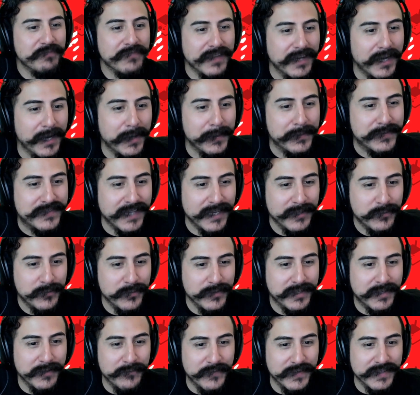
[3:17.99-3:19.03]
Obsessed
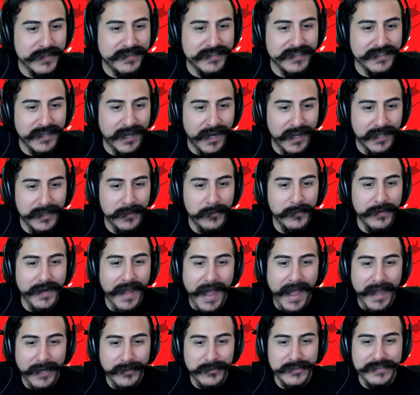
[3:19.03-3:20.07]
with convincing Hollywood
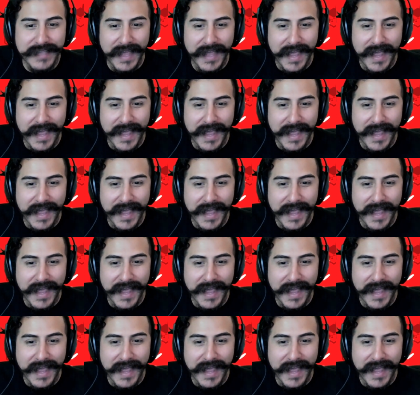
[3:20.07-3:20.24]
actress